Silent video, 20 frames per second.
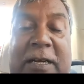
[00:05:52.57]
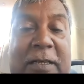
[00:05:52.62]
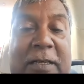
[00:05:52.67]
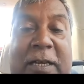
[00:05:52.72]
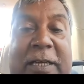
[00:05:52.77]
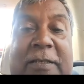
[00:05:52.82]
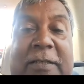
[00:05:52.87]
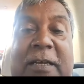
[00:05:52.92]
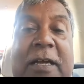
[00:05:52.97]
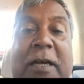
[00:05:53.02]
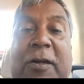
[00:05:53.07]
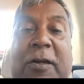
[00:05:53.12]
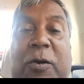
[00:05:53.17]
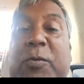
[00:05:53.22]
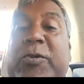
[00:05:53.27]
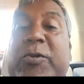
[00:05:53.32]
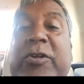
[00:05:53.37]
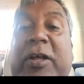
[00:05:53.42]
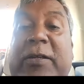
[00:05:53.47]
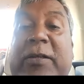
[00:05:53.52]
like
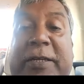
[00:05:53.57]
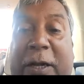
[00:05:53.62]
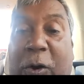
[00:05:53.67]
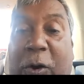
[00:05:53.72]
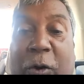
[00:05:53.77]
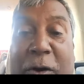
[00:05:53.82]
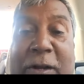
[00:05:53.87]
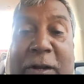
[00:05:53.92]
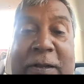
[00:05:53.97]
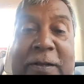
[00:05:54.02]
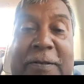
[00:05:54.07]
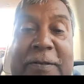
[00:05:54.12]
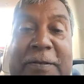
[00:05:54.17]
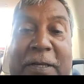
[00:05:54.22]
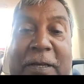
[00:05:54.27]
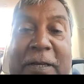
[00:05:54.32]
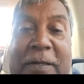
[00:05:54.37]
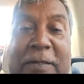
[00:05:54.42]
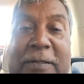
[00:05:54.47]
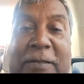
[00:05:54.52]
Rabindranath Tagore,
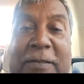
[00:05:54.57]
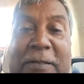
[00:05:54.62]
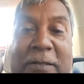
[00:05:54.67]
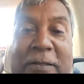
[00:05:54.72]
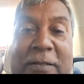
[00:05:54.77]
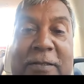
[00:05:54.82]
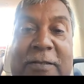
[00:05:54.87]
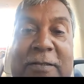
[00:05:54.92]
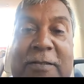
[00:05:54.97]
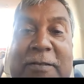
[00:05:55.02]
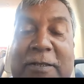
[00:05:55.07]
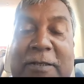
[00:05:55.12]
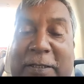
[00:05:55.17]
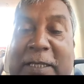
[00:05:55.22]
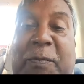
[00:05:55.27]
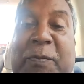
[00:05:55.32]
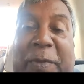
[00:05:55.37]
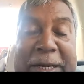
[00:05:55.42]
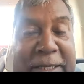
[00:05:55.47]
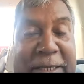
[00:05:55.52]
then
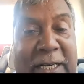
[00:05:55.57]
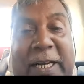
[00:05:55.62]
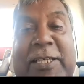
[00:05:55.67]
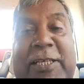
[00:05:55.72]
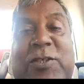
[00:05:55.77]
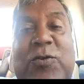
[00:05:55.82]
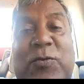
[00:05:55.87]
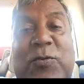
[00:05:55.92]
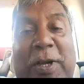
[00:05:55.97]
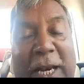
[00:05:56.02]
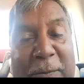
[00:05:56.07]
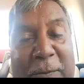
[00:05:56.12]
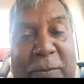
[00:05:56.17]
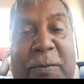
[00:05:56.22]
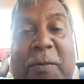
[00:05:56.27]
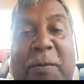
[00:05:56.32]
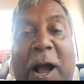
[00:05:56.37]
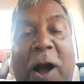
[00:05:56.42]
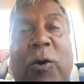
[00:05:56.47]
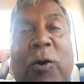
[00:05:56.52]
the mentor has to help
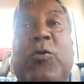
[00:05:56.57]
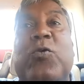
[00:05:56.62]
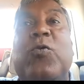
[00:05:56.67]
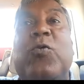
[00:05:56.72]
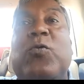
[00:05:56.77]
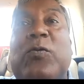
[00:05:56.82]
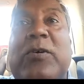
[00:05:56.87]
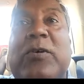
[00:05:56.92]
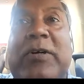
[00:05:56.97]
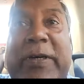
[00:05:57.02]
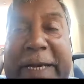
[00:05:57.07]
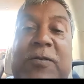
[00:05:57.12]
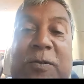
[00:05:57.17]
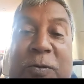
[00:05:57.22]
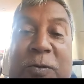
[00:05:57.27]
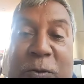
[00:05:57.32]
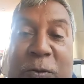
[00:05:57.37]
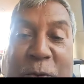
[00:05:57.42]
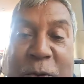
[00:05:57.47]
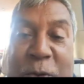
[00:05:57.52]
him how to
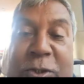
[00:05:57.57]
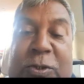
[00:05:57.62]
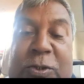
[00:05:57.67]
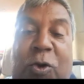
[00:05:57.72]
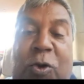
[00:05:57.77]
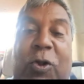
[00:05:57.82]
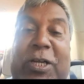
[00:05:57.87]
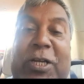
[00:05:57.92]
grasp those